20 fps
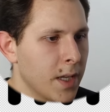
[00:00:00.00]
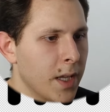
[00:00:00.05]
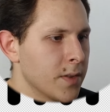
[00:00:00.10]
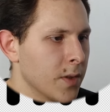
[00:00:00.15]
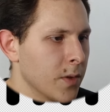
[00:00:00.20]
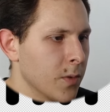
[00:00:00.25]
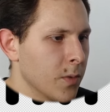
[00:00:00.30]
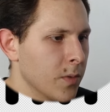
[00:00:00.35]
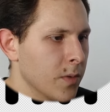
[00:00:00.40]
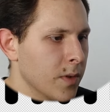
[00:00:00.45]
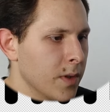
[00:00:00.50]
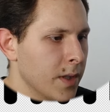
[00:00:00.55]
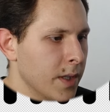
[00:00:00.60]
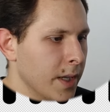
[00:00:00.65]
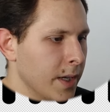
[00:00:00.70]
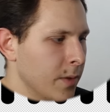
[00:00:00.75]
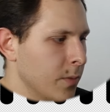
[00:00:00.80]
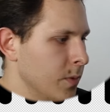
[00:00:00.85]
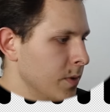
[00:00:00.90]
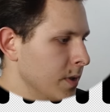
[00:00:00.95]
So
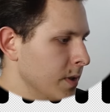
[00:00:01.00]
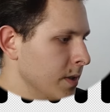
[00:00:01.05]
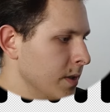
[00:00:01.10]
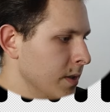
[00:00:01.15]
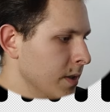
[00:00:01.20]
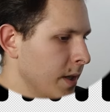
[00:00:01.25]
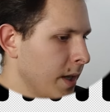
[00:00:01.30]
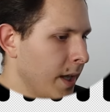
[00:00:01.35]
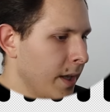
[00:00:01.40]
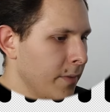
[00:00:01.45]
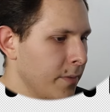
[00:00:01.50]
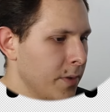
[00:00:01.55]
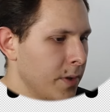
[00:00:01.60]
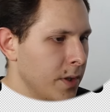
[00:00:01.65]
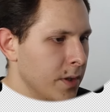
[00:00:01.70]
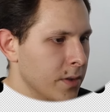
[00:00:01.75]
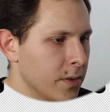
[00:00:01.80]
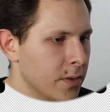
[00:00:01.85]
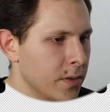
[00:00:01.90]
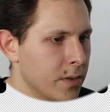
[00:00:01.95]
like we have
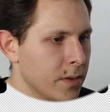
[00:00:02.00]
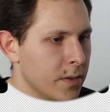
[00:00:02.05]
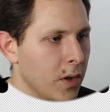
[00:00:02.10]
here